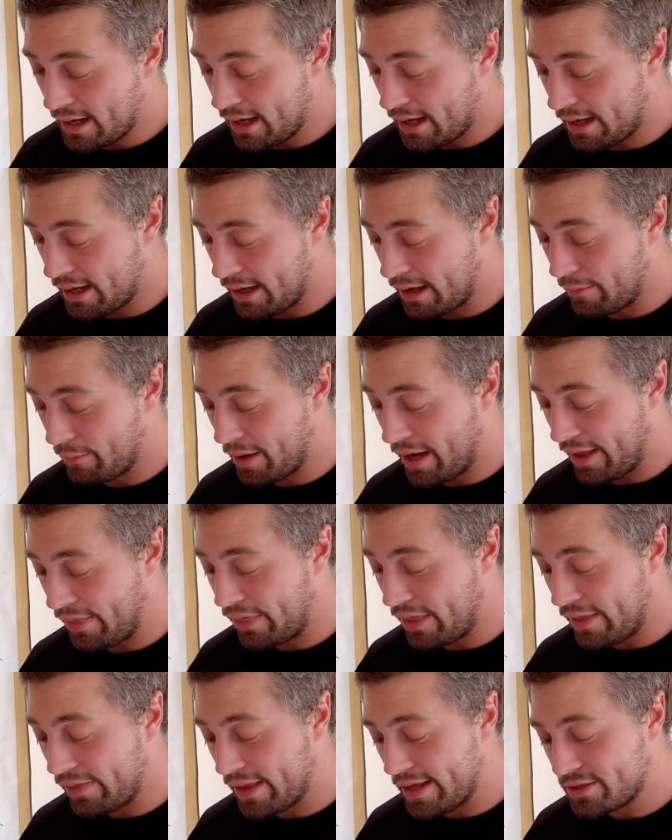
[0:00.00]
And
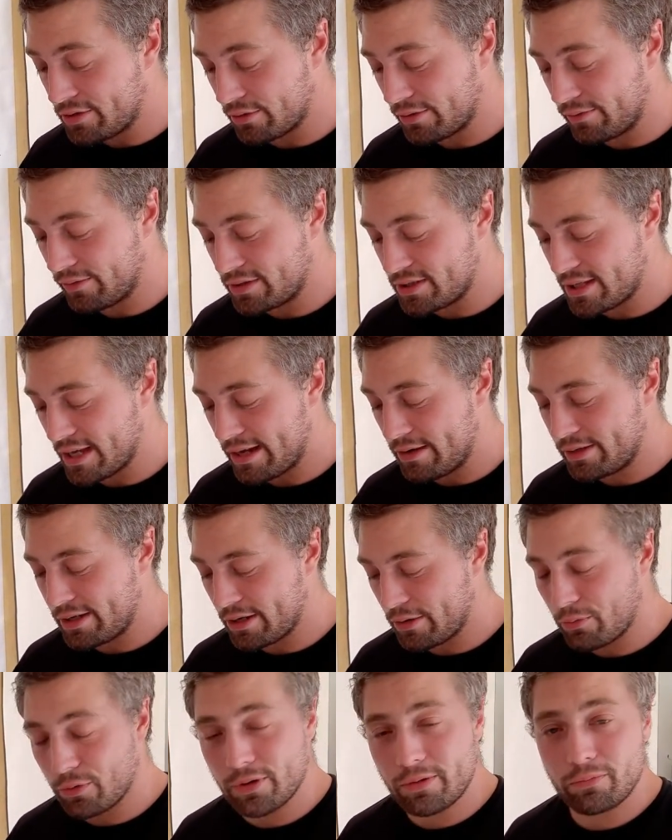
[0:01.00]
then they sort of say,
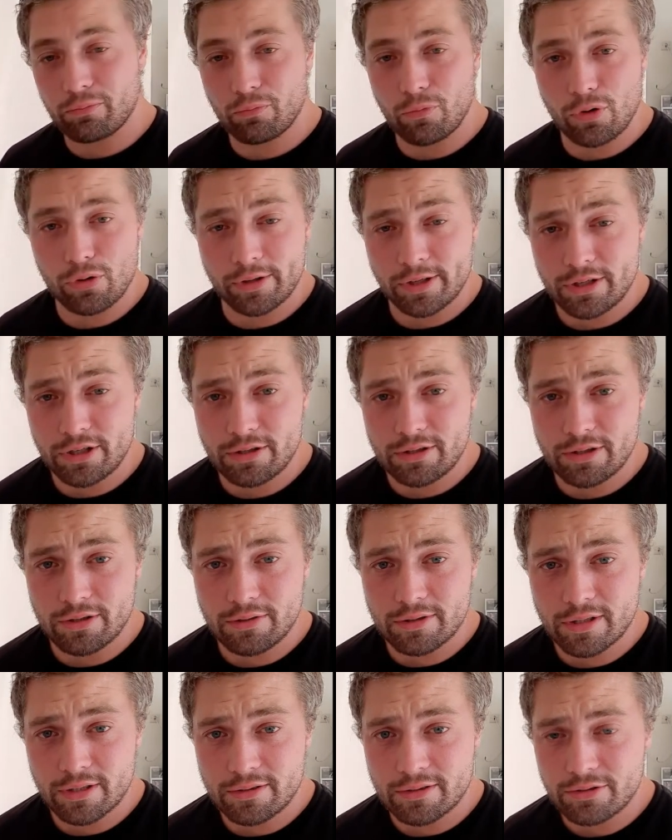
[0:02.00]
what can you
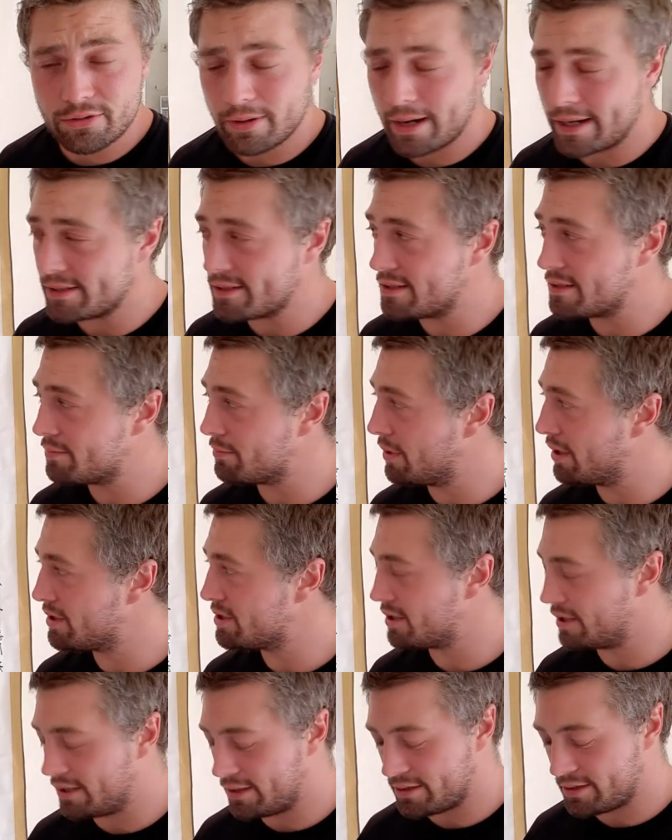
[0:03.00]
do to practice
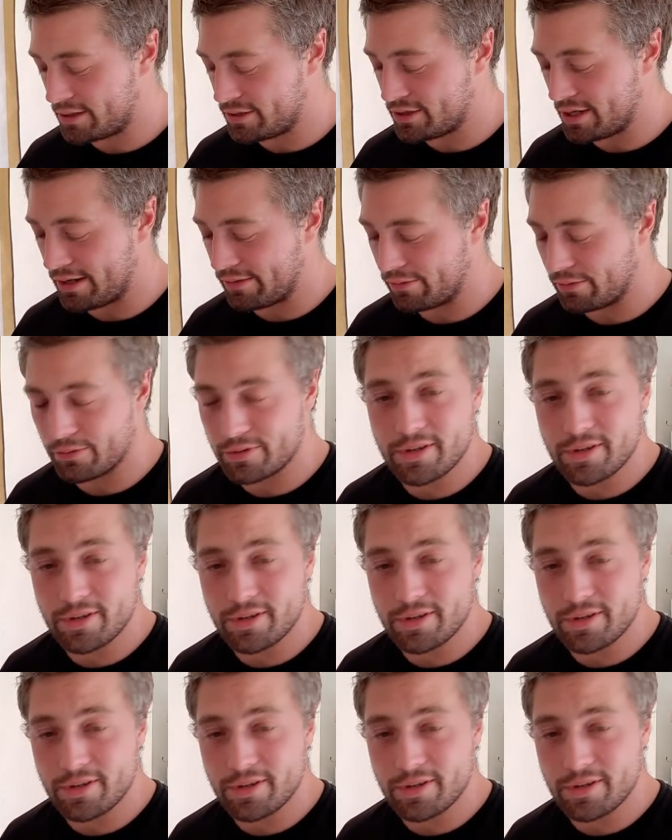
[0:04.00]
martial arts in general?